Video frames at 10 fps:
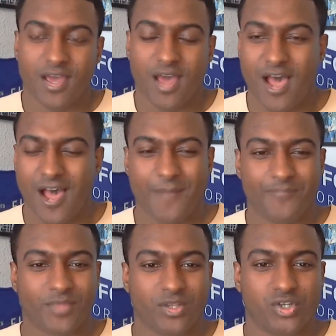
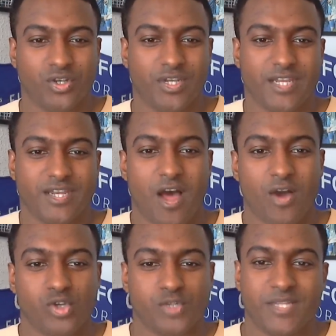Julian
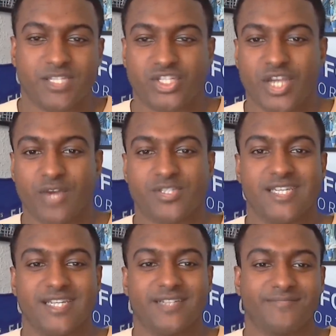Nagelsmann to
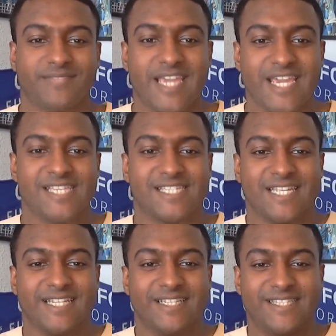Chelsea is
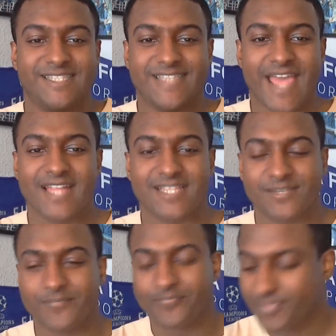dead.
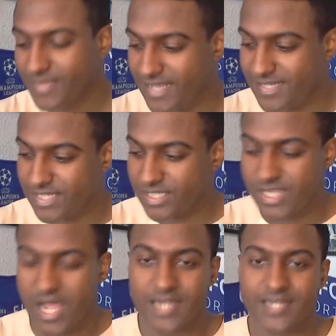It is
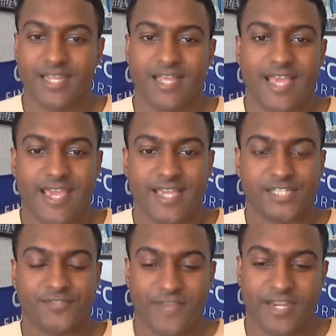done. It
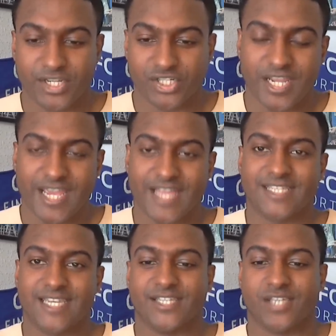is finished. It
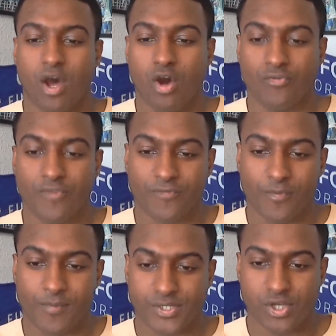is over.
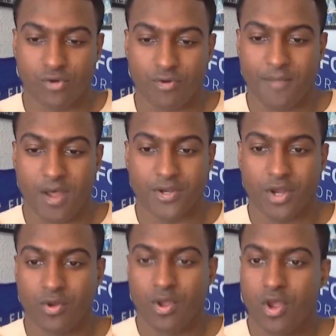Fabrizio
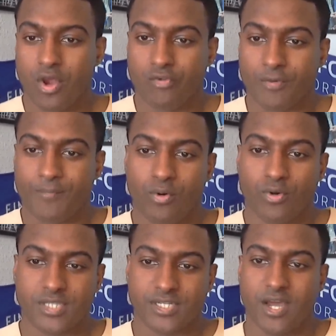Romano
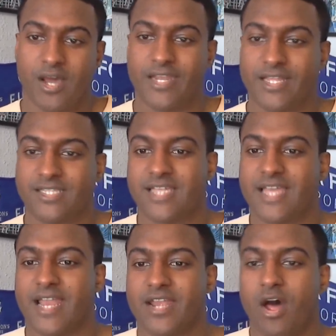reported earlier
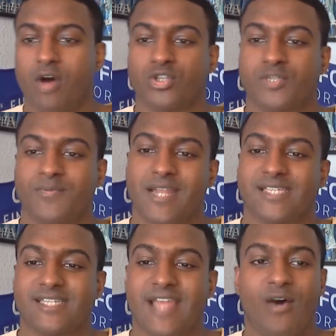today that Nagelsmann
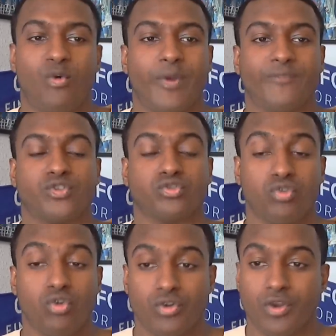has now
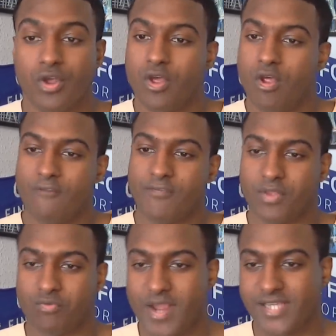withdrawn from
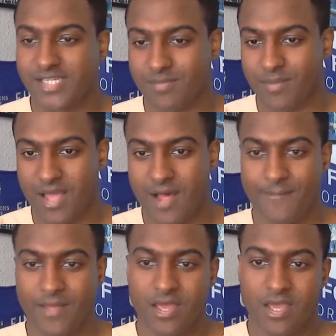the race to
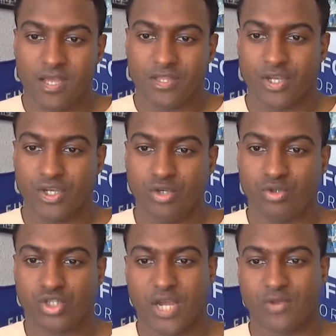become the new
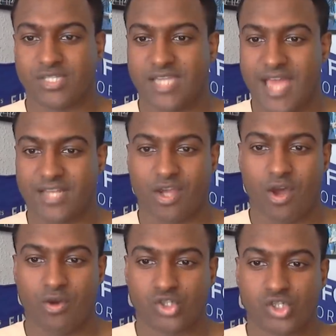Chelsea head
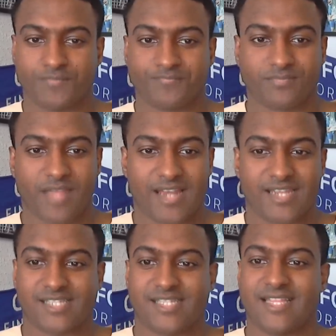coach. And he
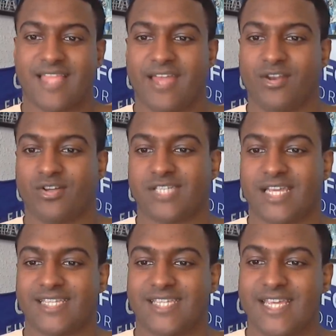has said that it looks
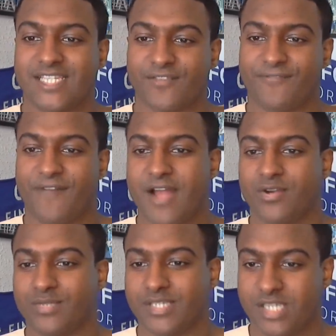like it's his
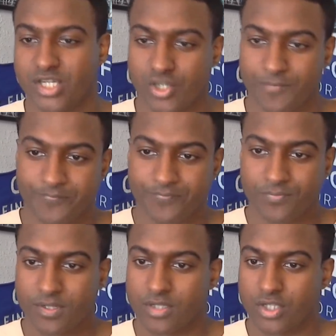final decision.
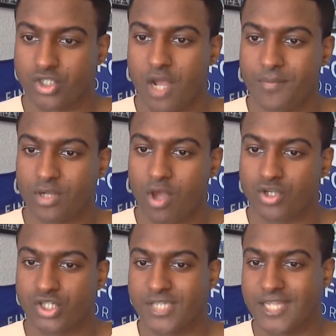The German
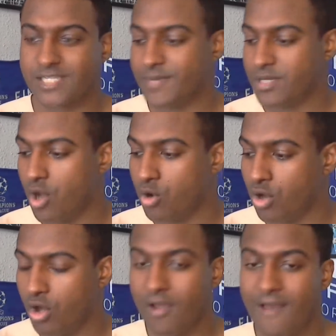coach is said to be no
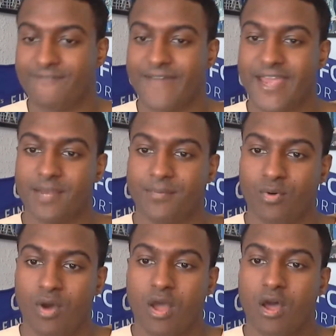longer
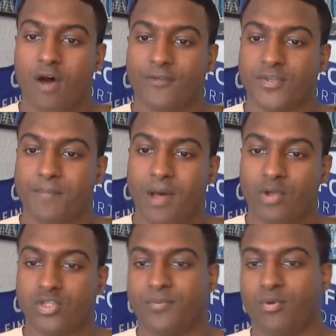available after
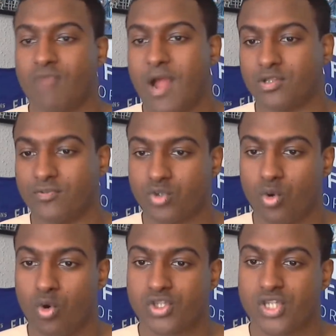multiple rounds of
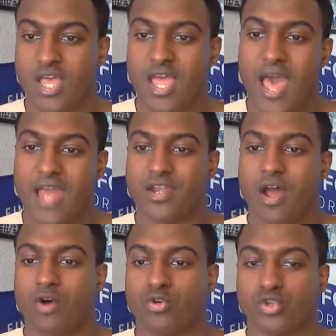talks, and
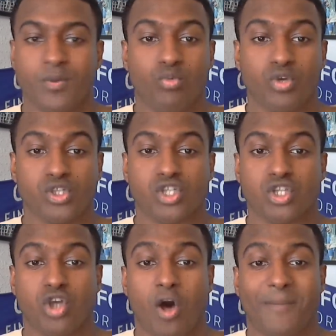Nagelsmann was the
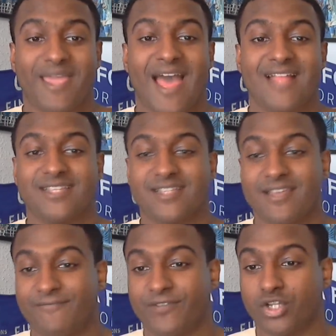top
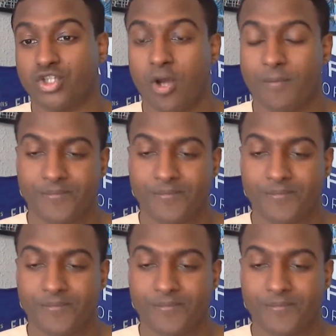candidate for the job.